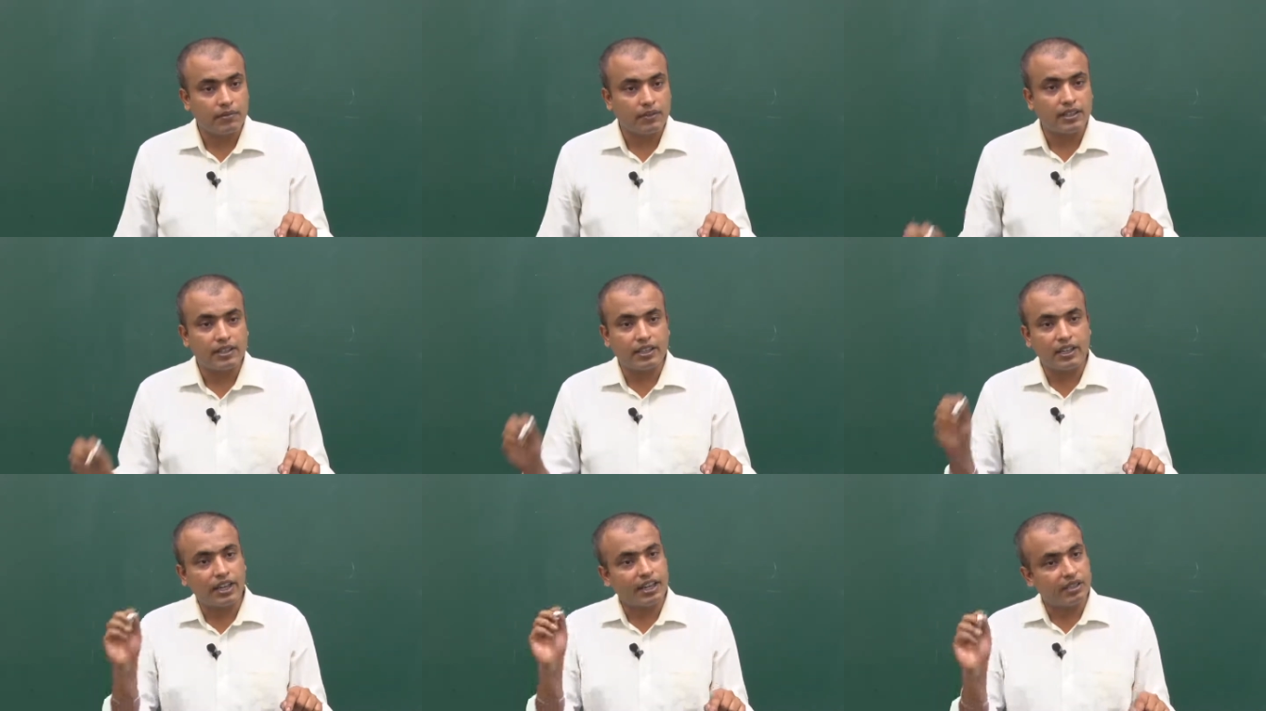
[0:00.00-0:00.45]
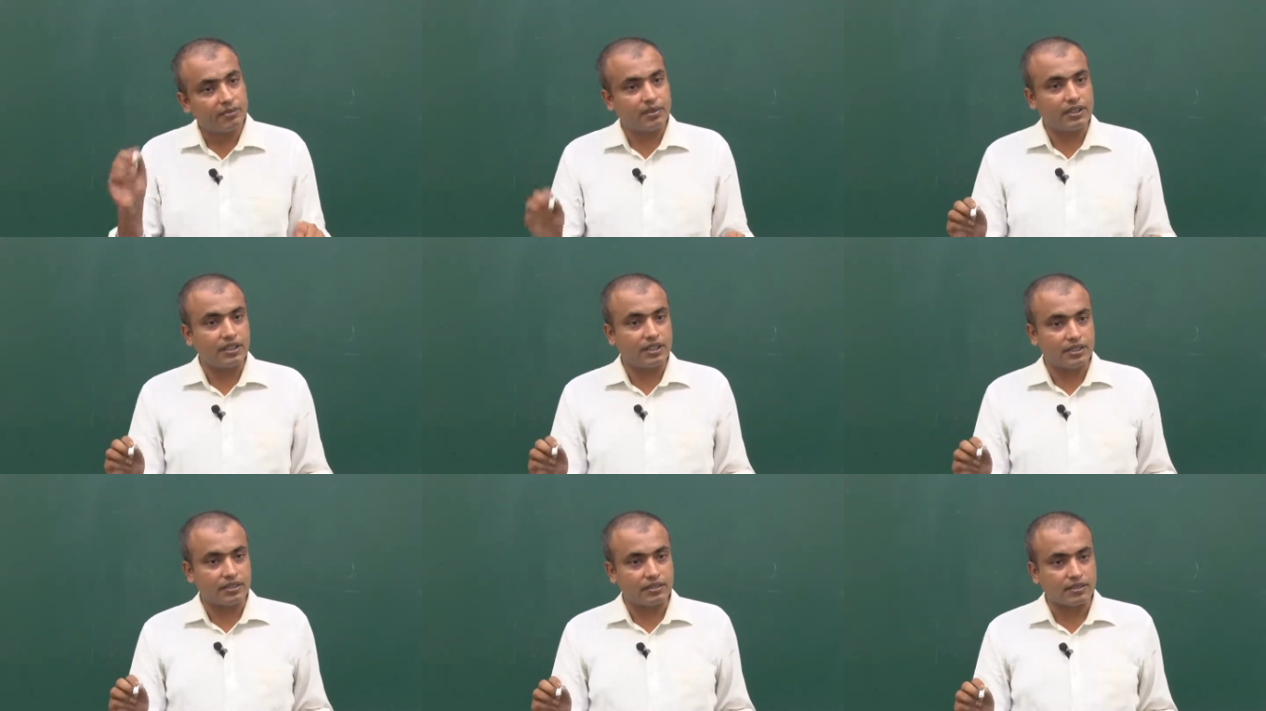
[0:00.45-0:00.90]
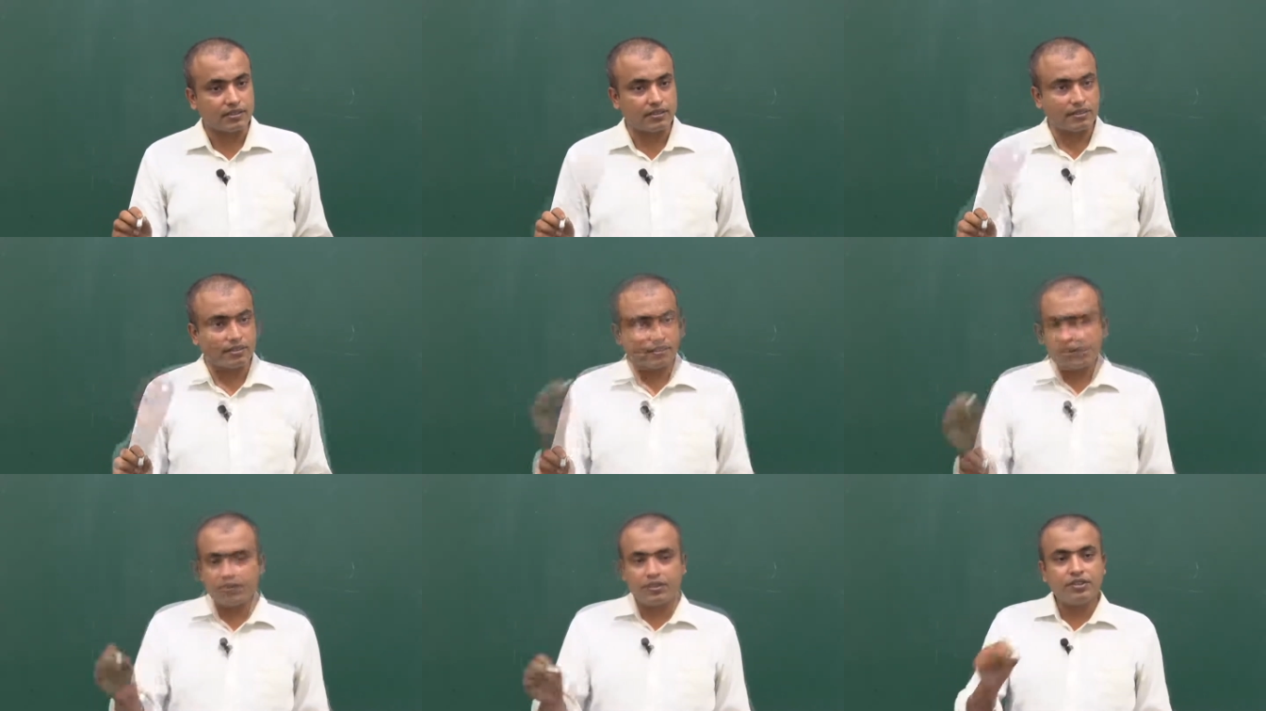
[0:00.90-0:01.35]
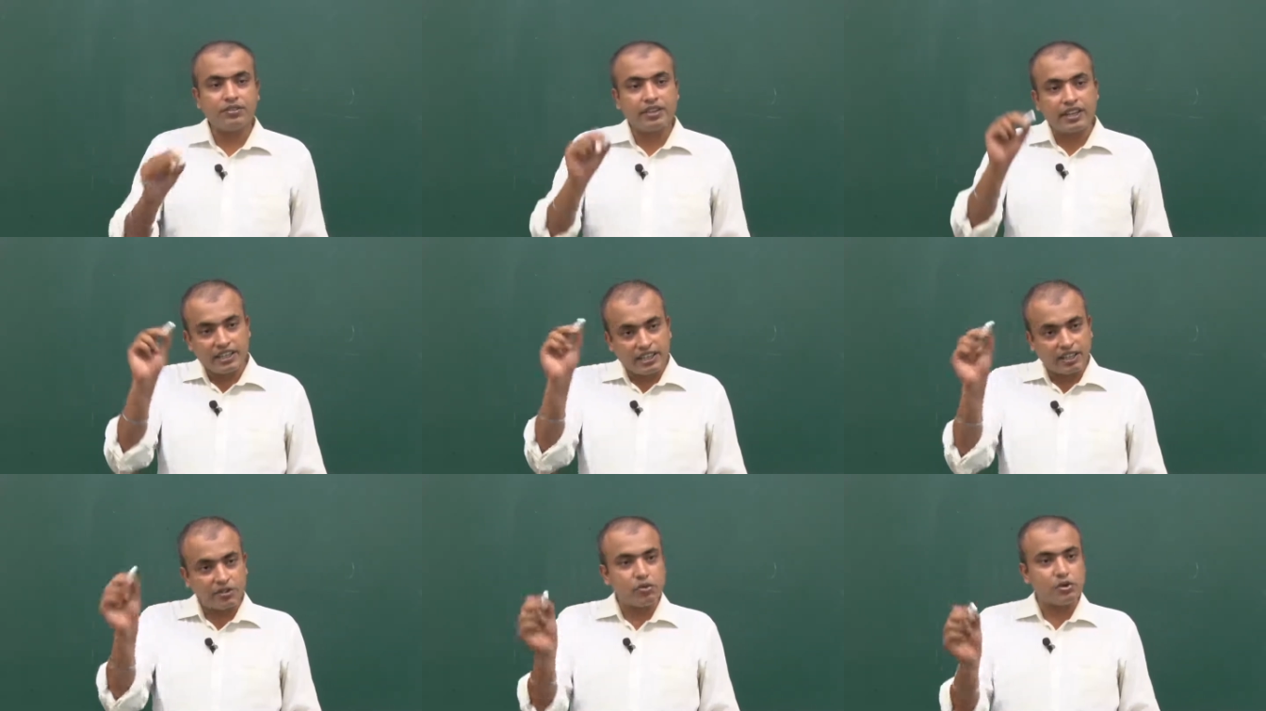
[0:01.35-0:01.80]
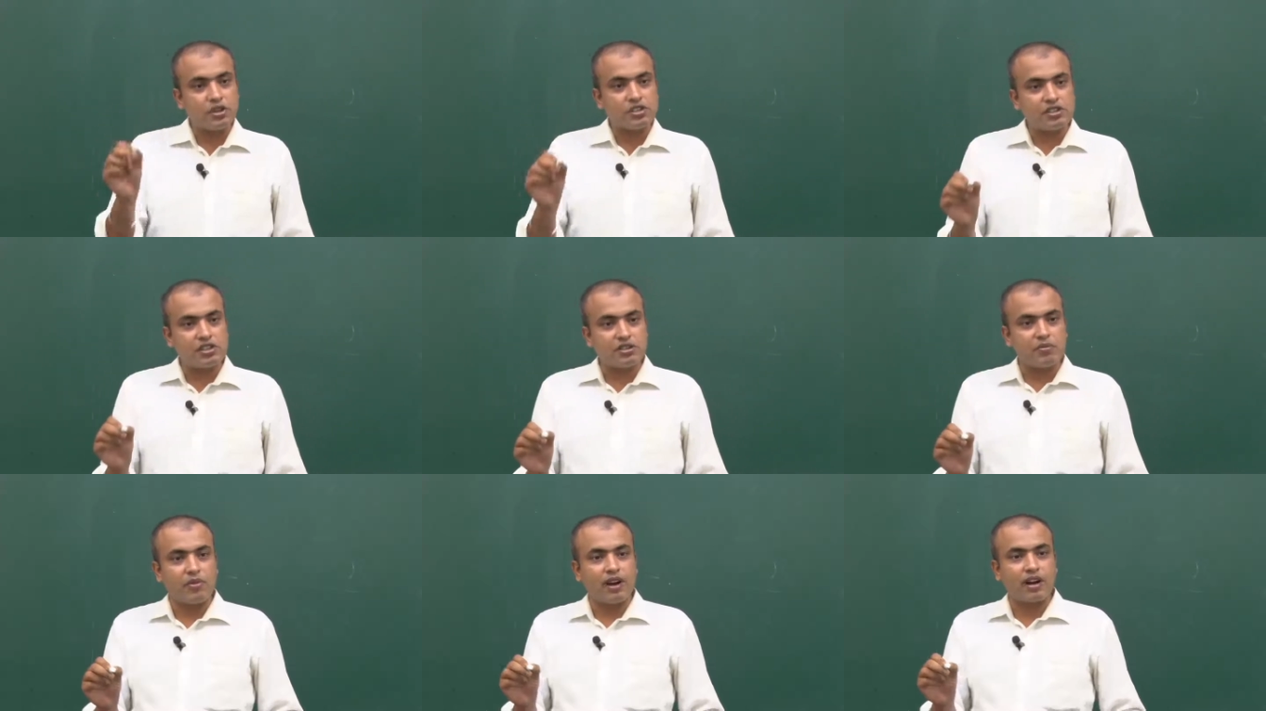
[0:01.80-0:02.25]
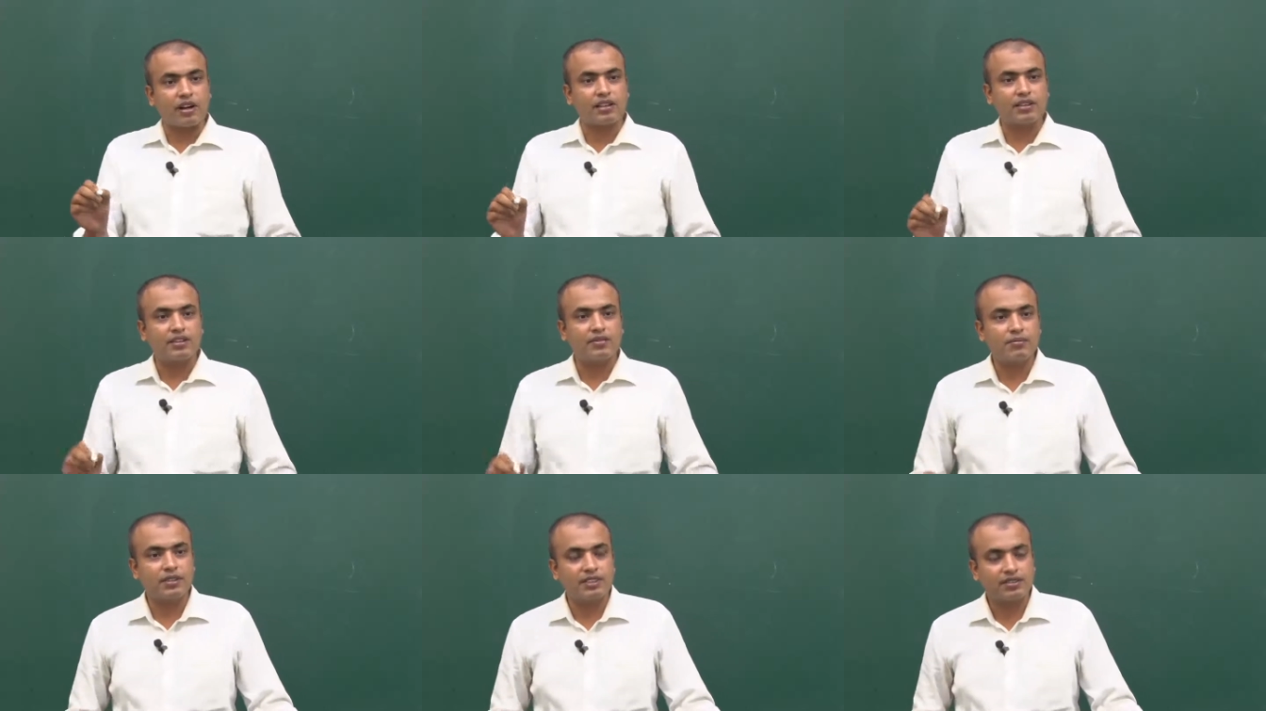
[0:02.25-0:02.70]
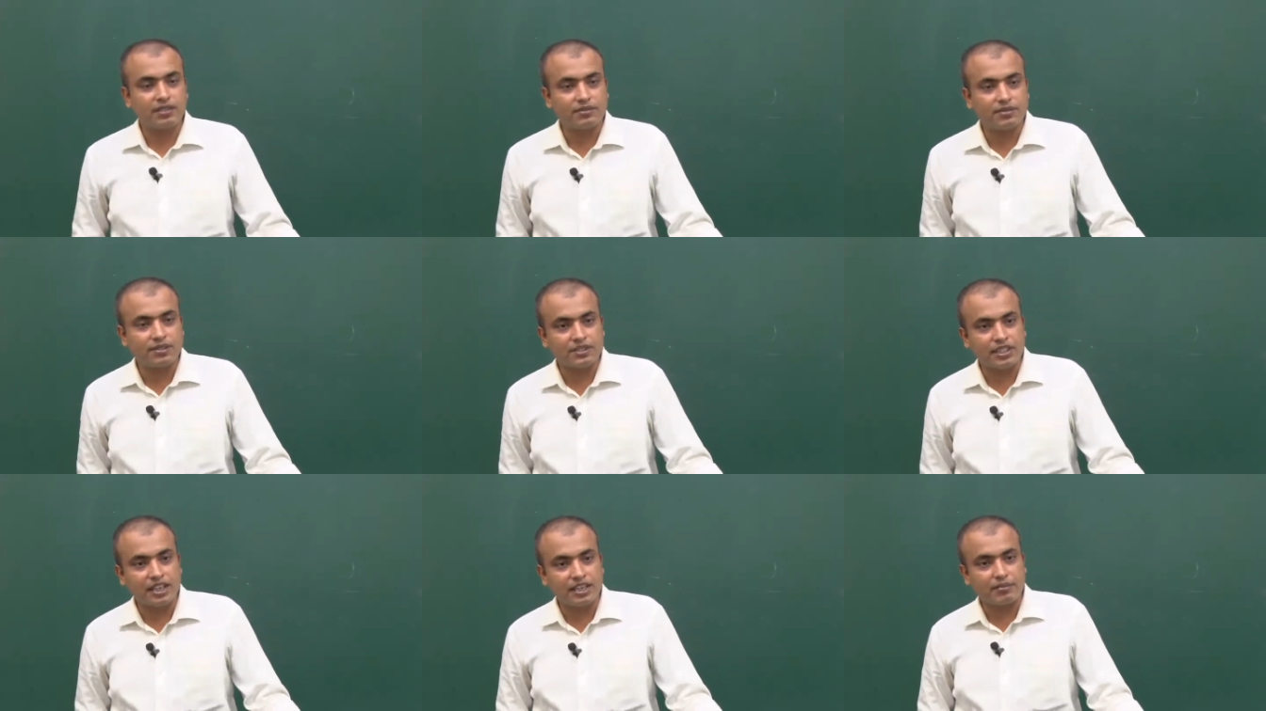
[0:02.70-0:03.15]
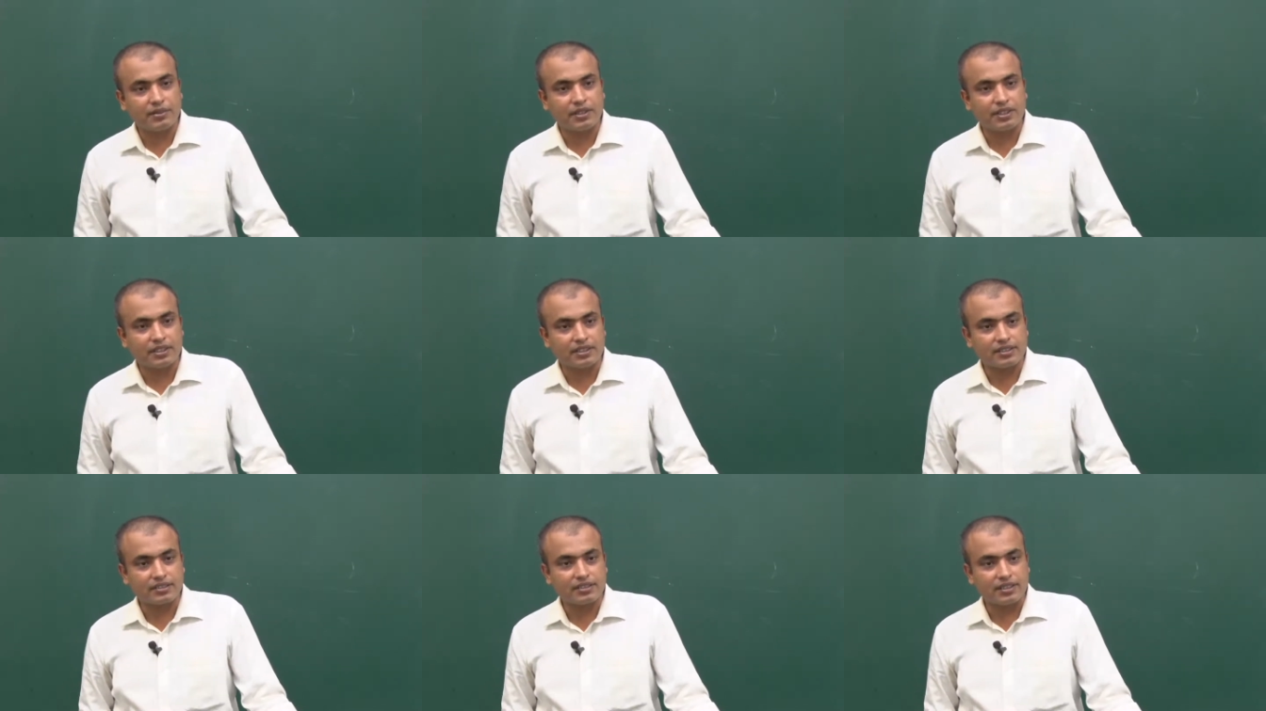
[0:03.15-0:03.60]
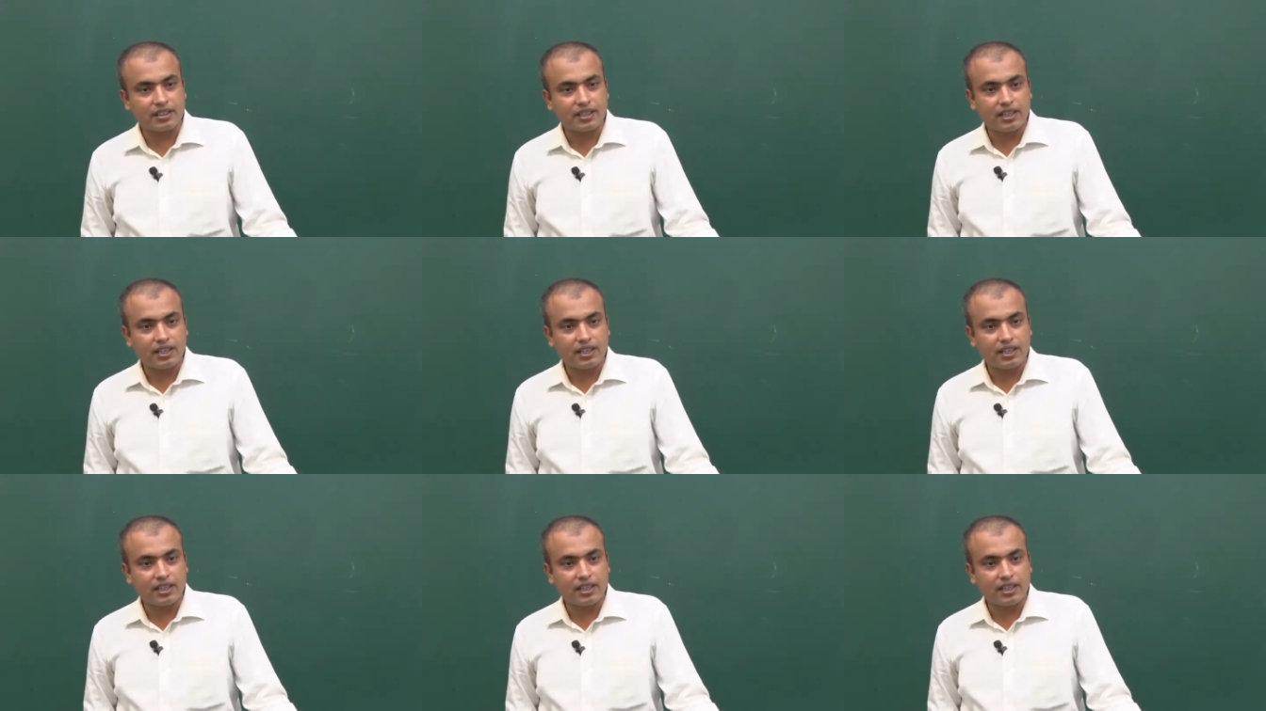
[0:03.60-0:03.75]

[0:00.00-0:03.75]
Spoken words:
the hyperlinks. Often you get the question mark in place of those hyperlinks.